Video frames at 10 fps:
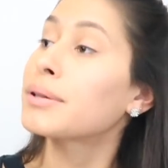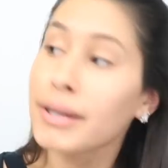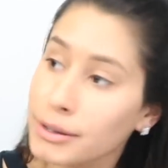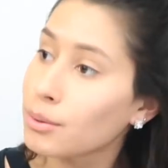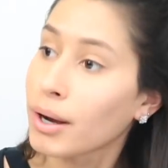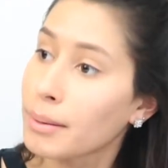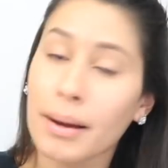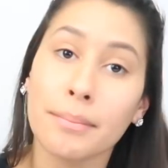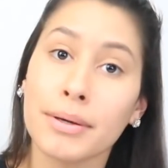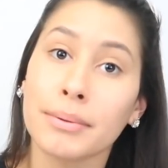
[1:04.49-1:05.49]
Please don't come
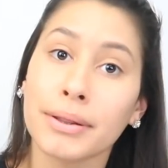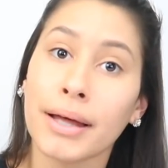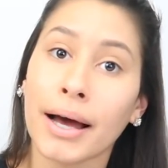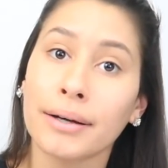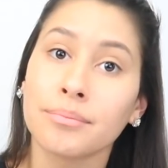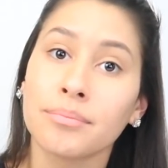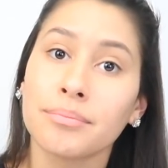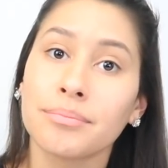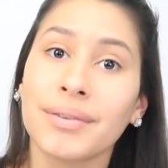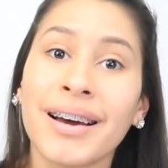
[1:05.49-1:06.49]
at me with that.
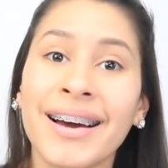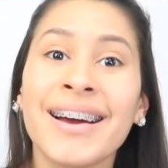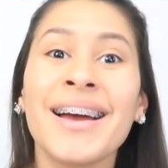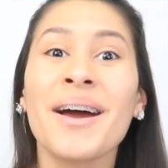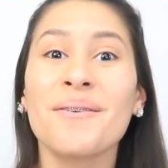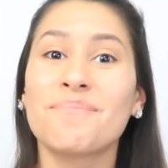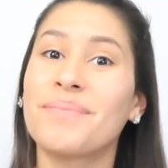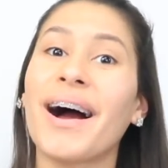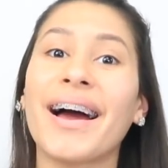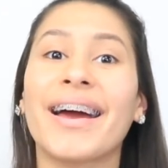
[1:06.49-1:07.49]

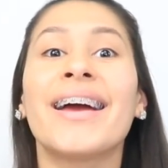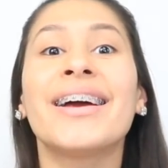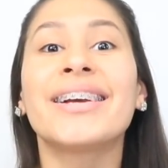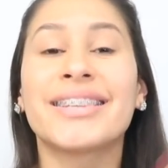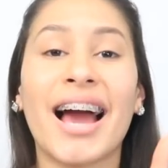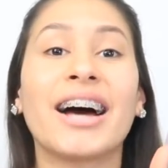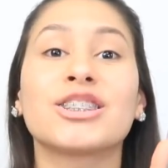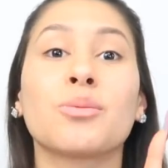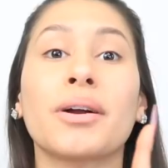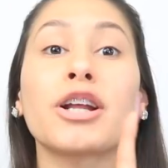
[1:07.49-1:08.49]
But yeah,
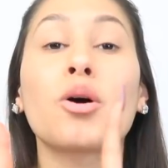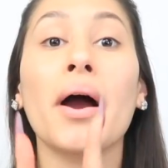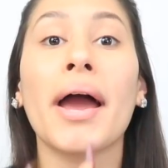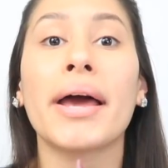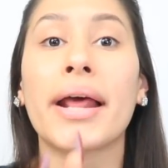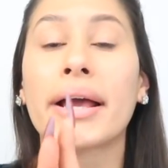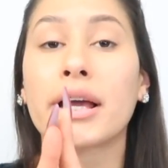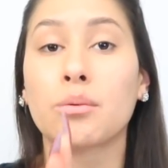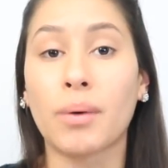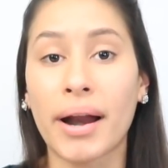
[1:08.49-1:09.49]
so we're gonna go ahead and
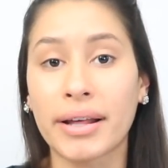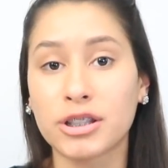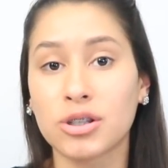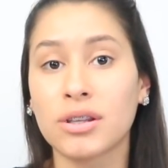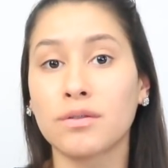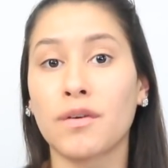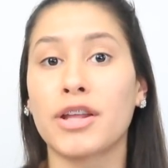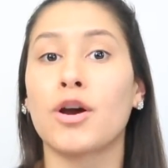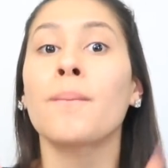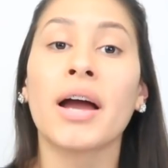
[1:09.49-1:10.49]
get right into this
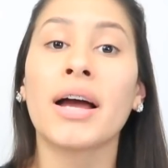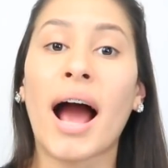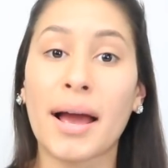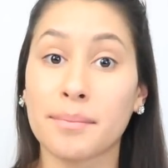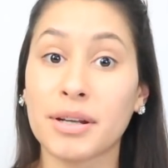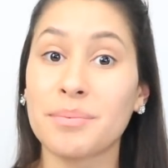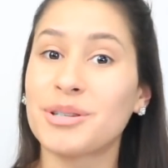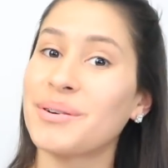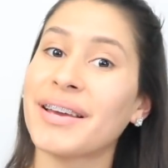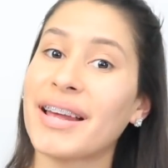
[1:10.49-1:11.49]
video. I'm gonna be
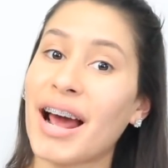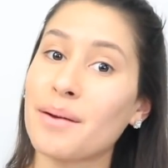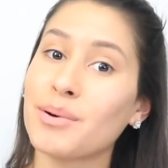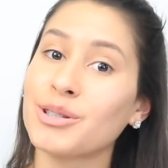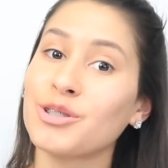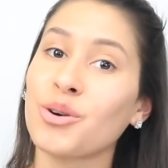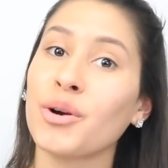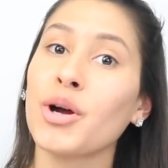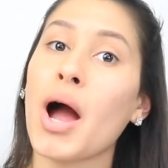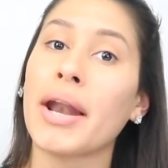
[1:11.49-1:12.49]
doing an eyebrow
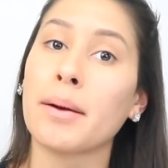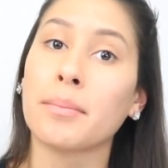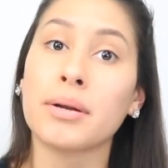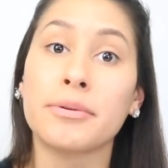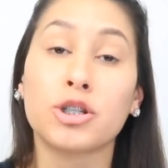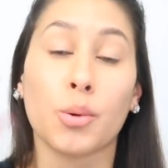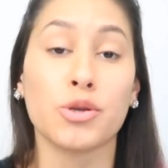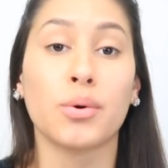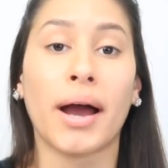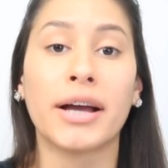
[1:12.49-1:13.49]
tutorial, and I'm gonna be
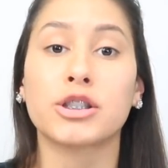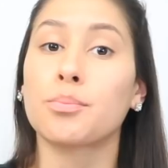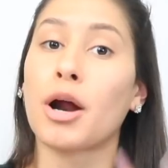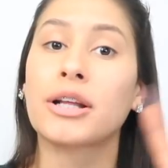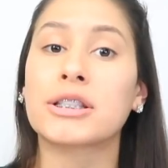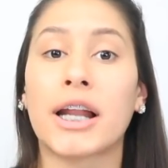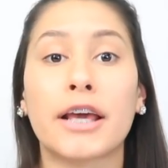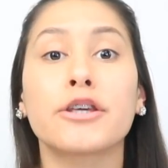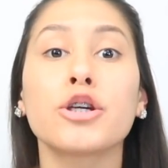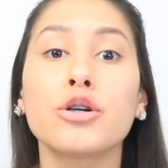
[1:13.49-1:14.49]
showing you guys the products that I
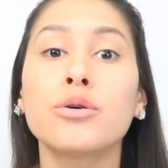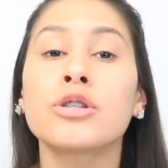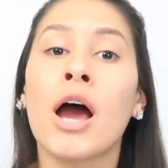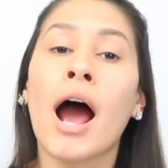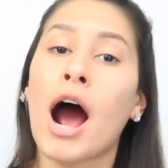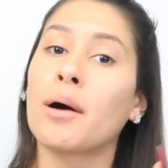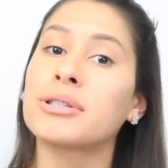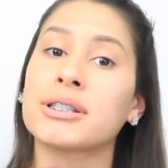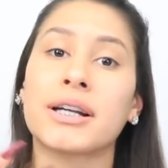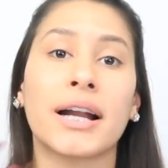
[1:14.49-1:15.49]
use, how
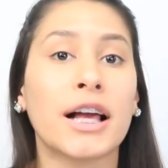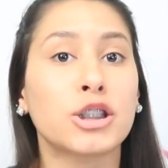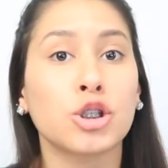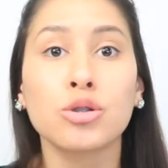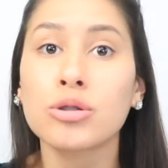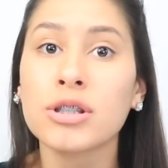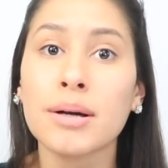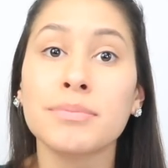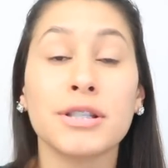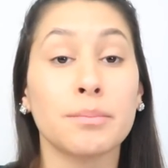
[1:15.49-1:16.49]
is it that I like to use
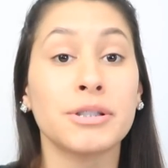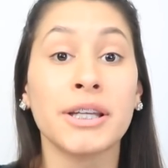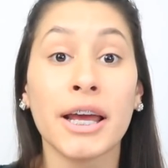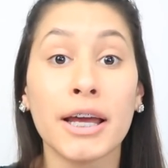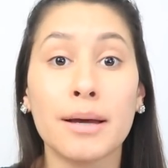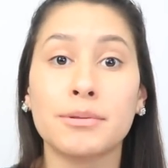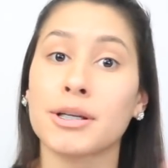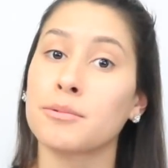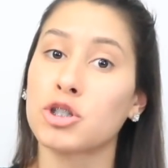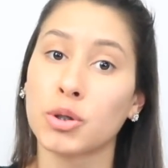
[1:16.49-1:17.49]
them, some tips,
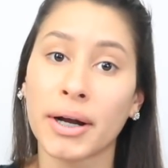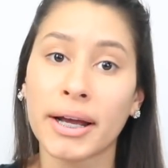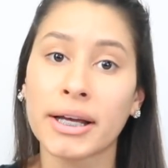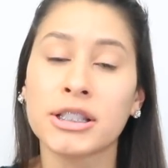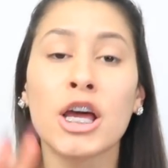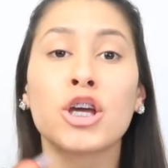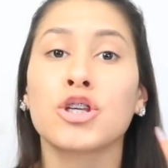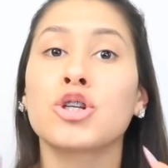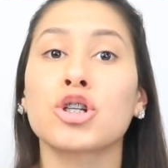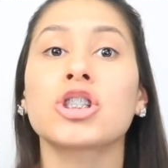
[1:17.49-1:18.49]
some tricks,
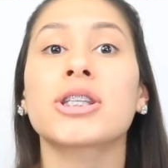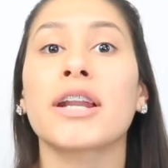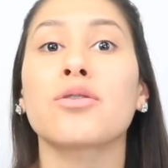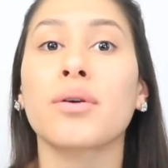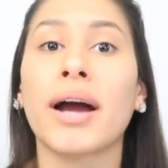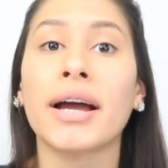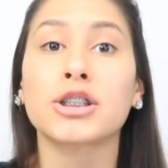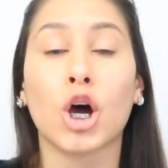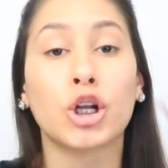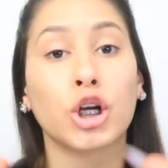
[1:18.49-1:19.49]
you know, just getting you
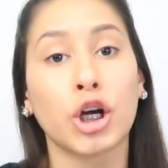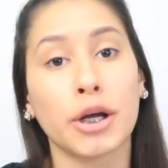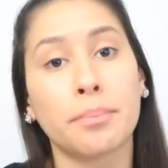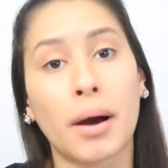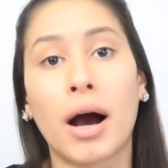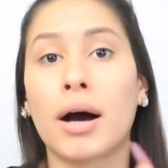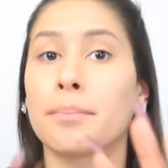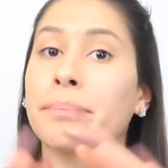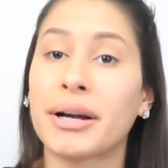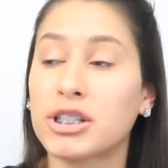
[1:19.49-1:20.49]
guys on a good
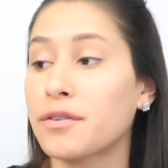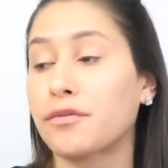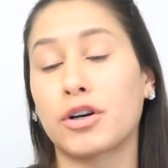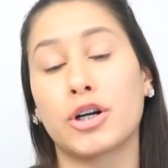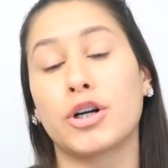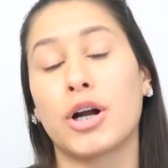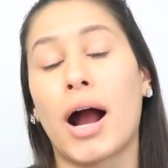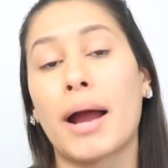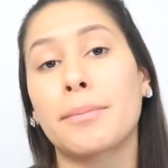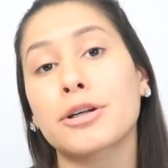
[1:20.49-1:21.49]
budget for
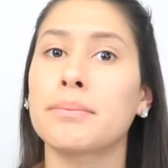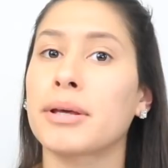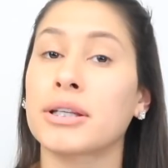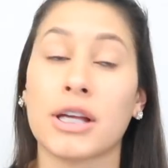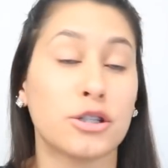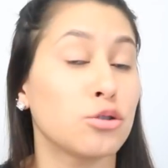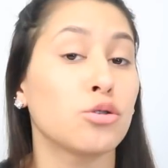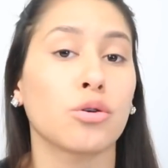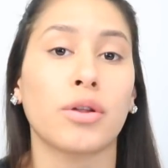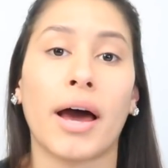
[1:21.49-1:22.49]
eyebrows, because I do
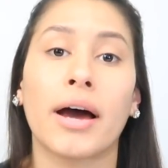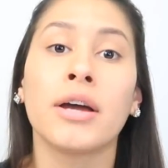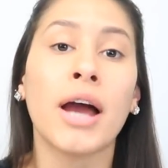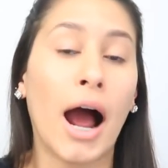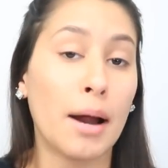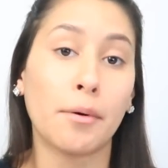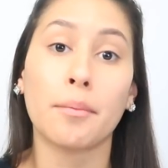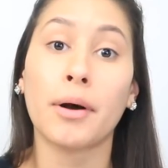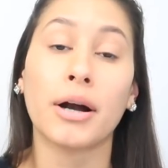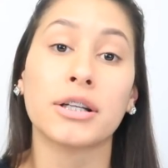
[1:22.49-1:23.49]
know that eyebrow
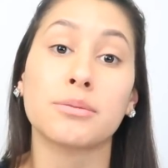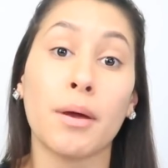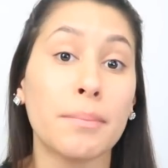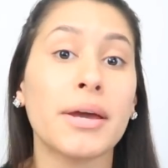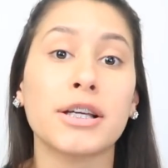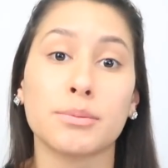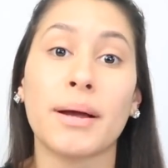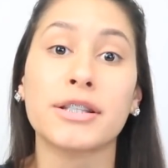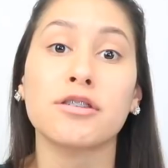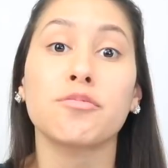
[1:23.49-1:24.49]
products may be
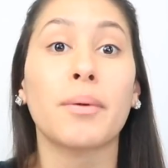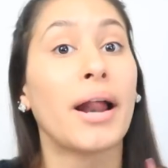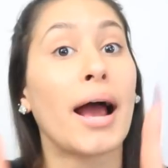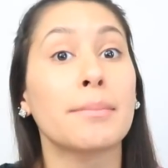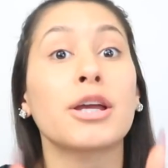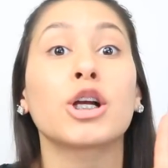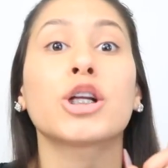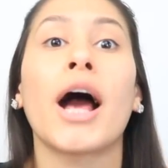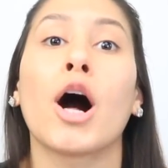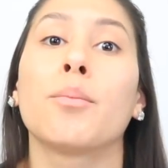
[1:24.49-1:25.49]
expensive, but I'm here
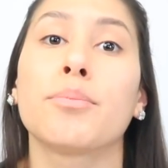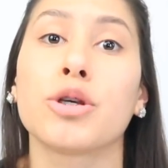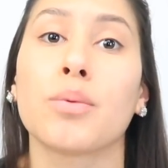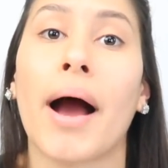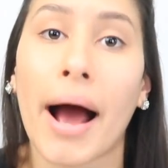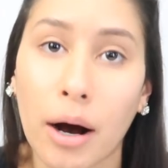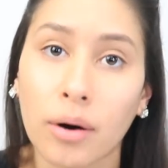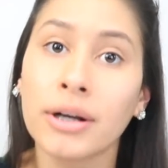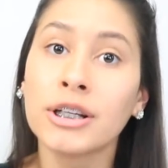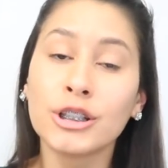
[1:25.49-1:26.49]
to help you
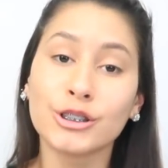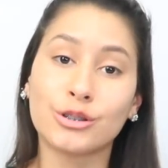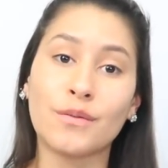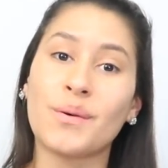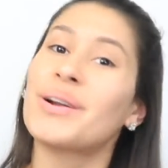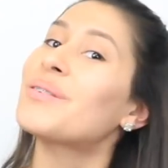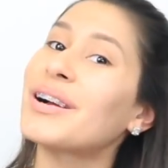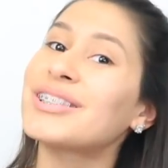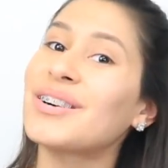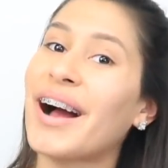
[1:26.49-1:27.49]
out. So if you want to
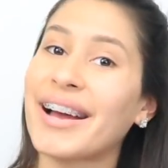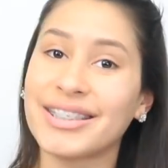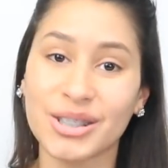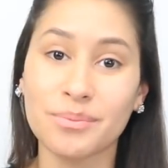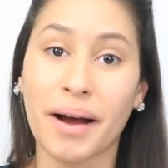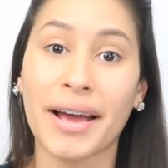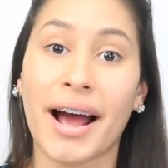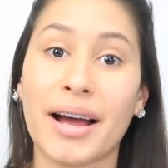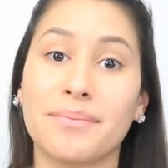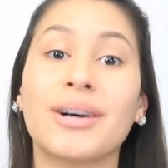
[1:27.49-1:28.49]
watch how I do my
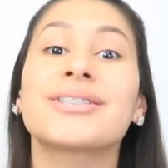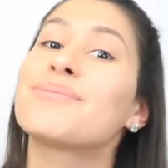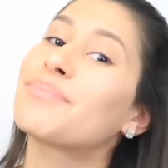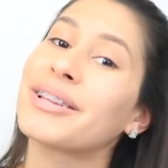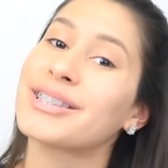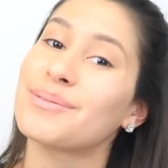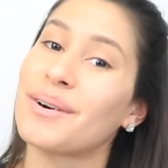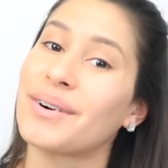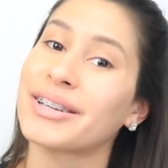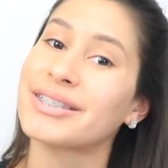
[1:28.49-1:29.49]
eyebrows, then please keep
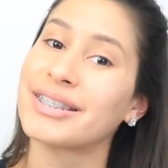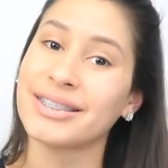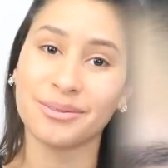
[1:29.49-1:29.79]
on watching.